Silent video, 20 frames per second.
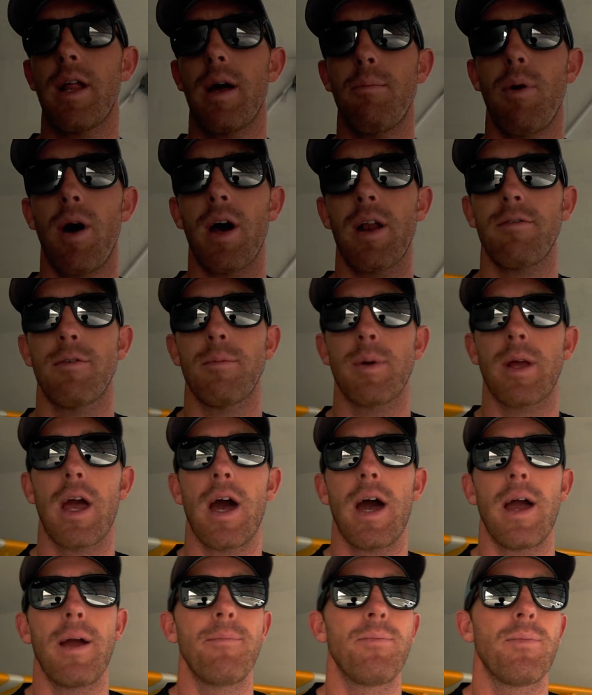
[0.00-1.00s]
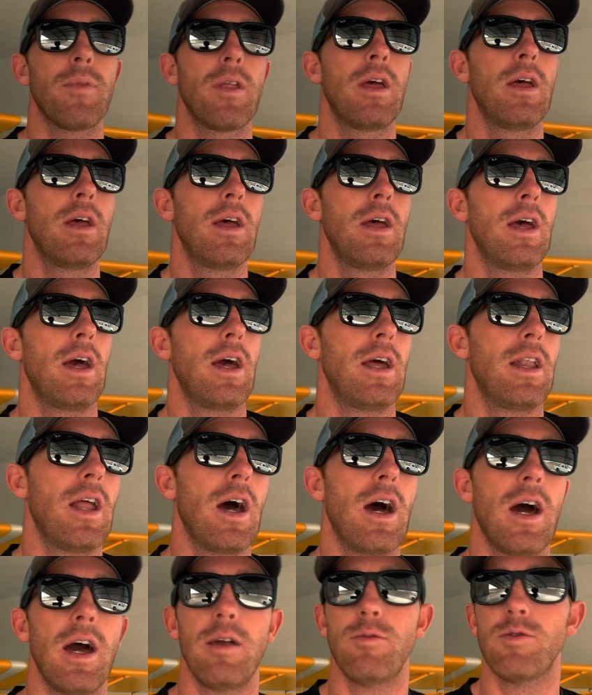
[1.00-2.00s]
I bought it from a guy, and
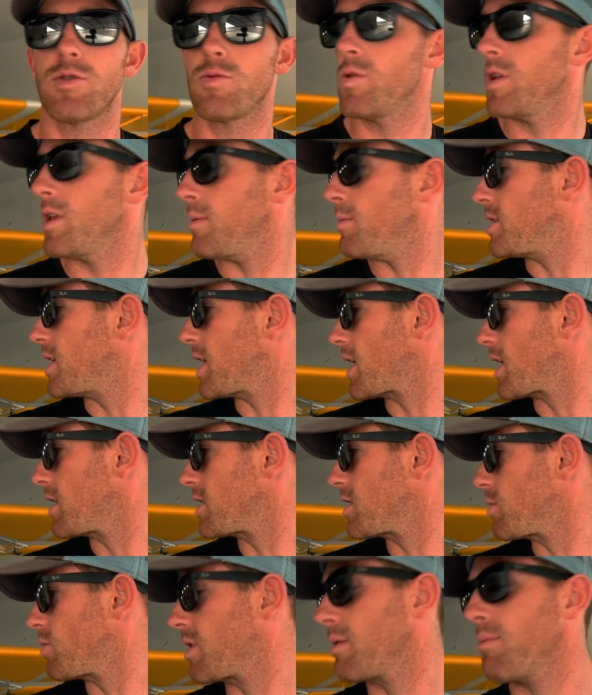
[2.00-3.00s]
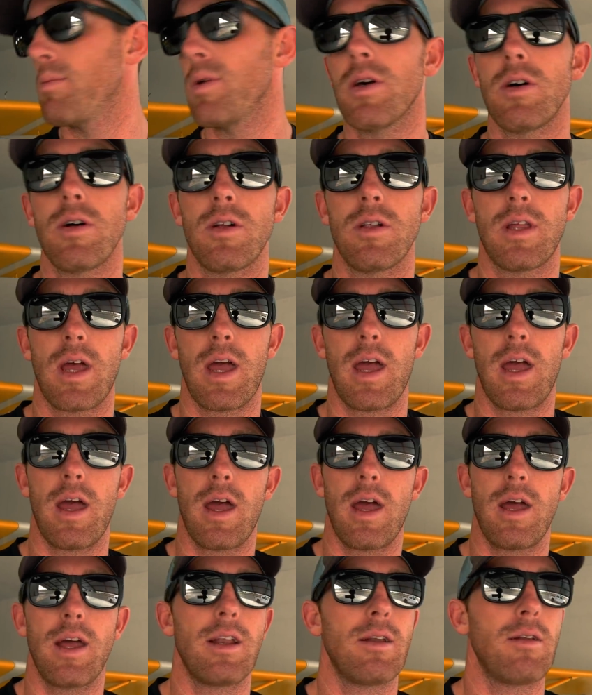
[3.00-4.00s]
he was really meticulous with the build
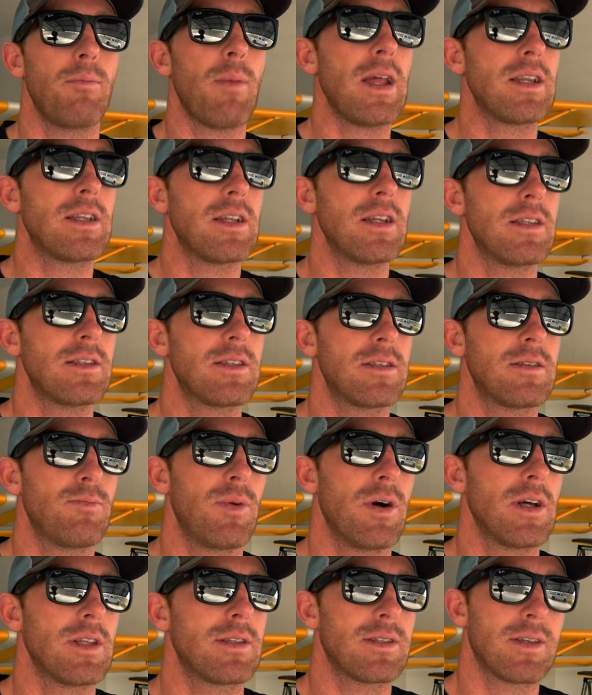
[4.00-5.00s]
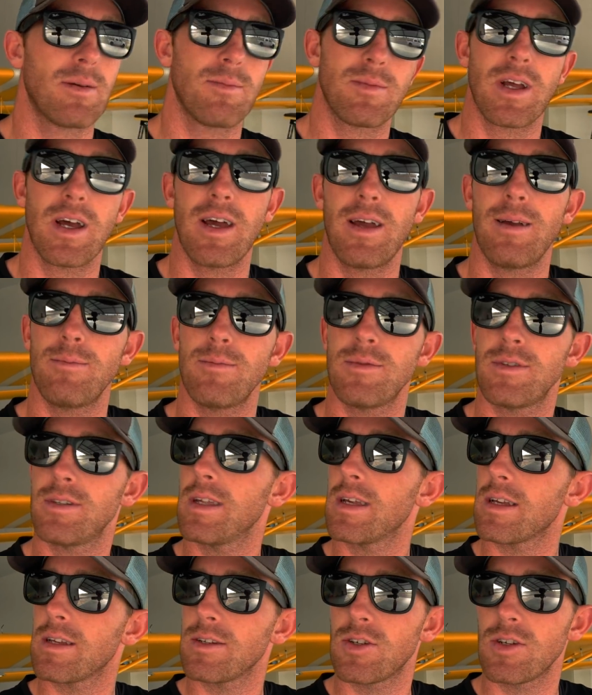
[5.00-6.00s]
and maintenance, but sometimes
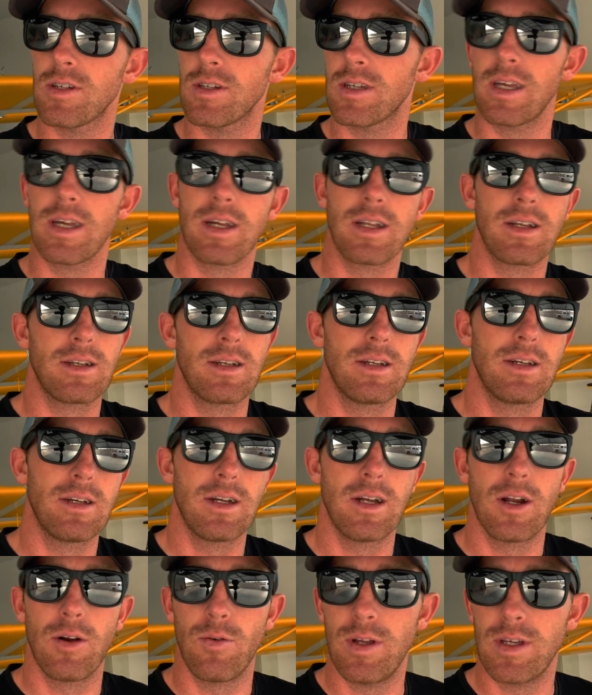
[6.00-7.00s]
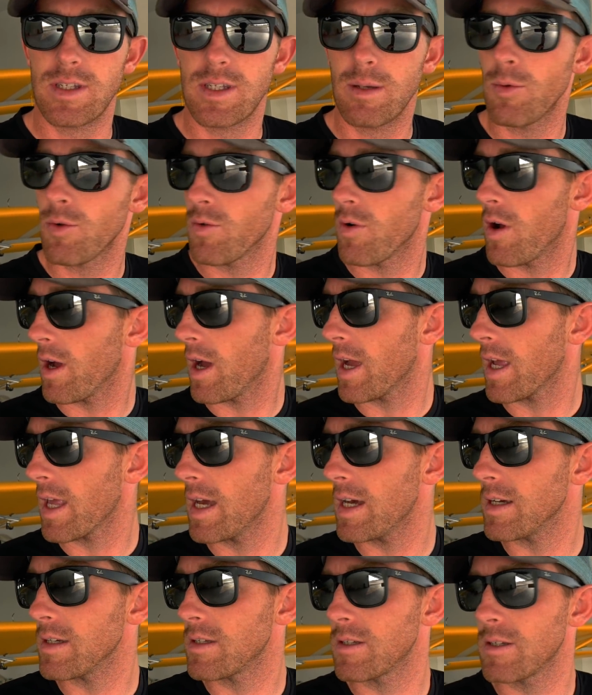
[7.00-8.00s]
things just get reassembled wrong, I
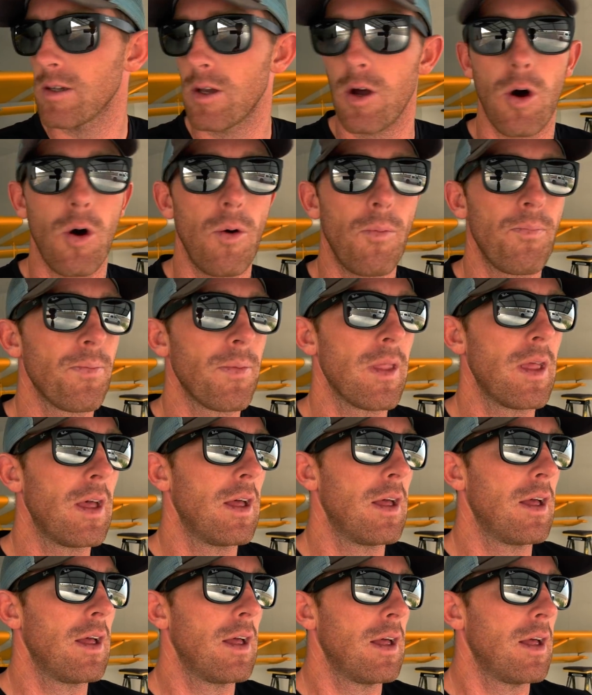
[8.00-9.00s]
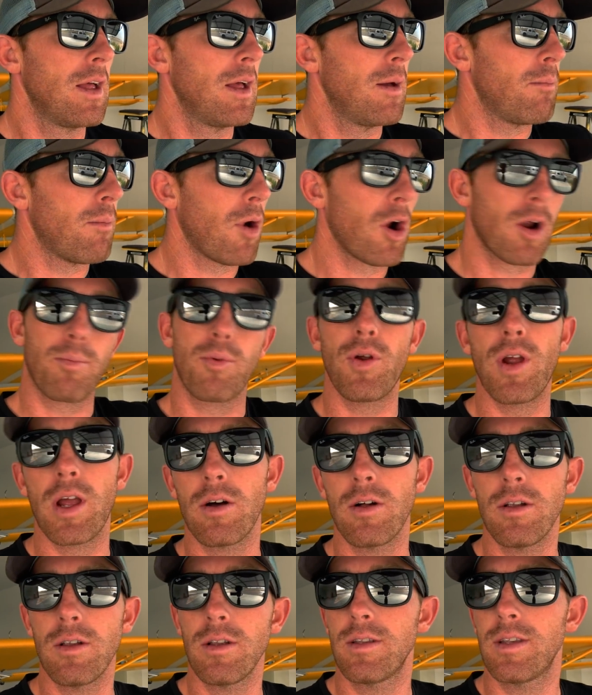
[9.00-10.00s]
guess. So Mark
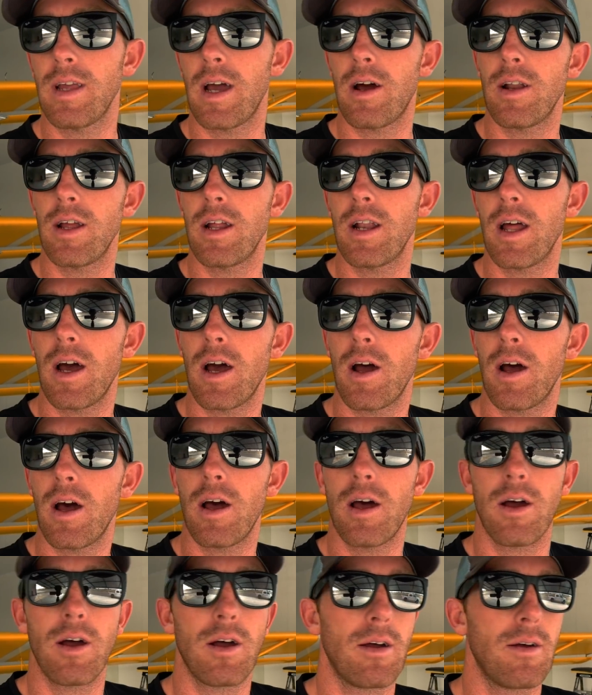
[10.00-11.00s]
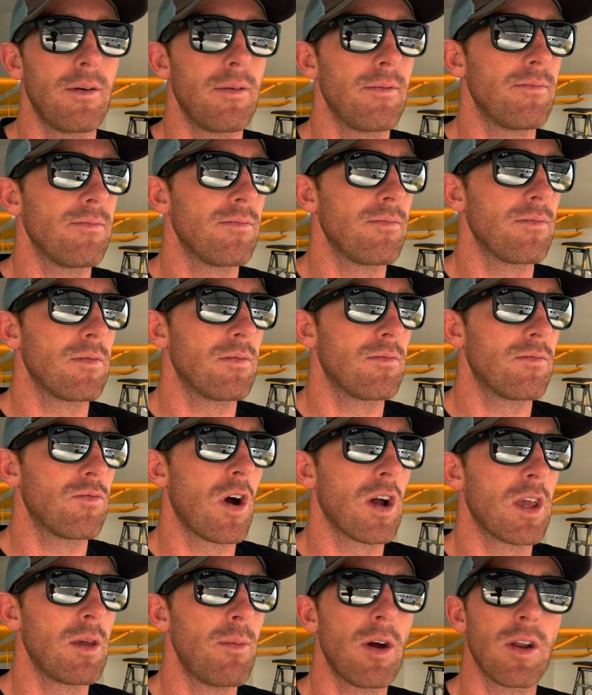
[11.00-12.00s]
Pringle down at
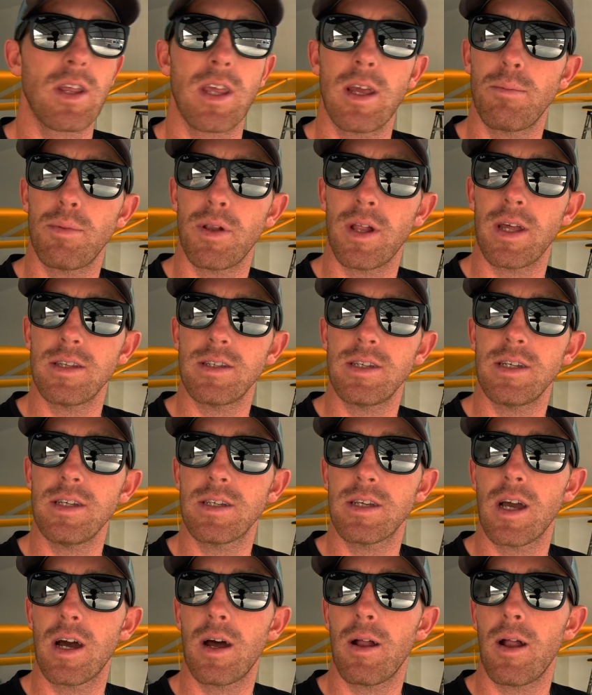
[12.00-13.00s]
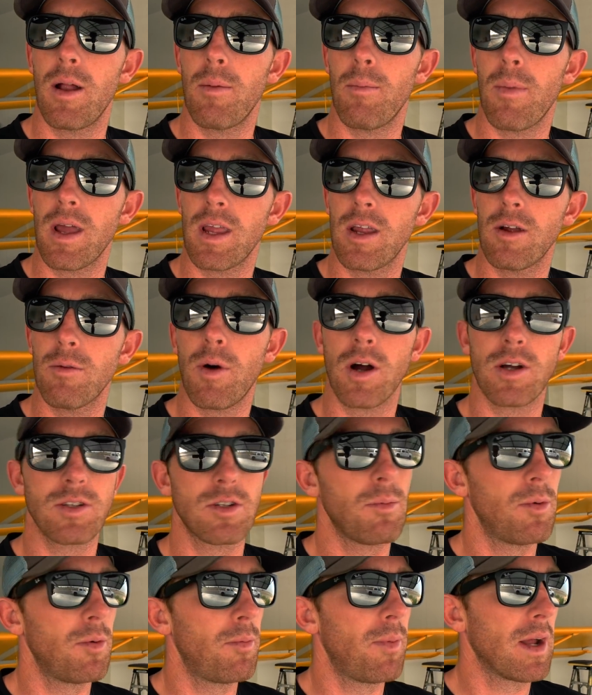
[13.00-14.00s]
Rocky Mountain Kit Planes, he's got my gearbox
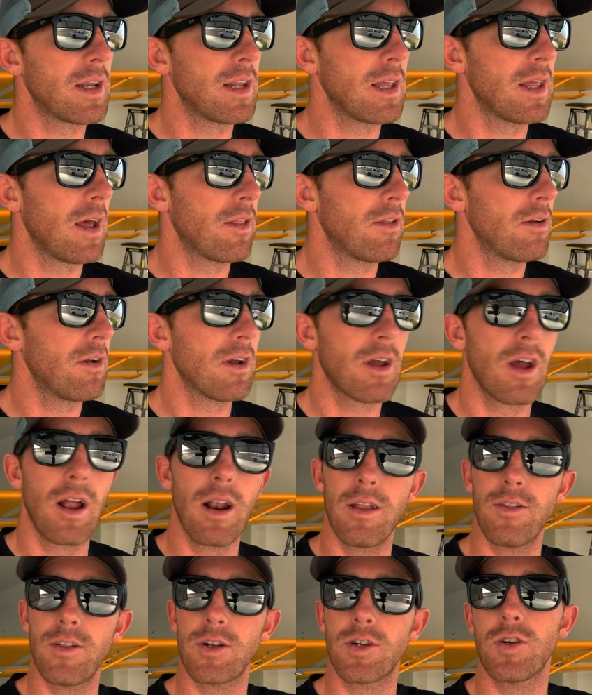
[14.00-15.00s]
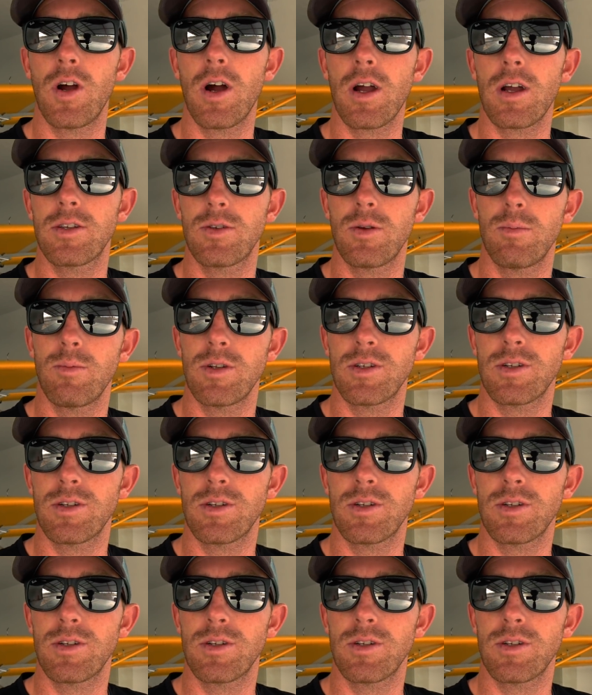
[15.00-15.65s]
all put back together. I got it in the truck, so I'm gonna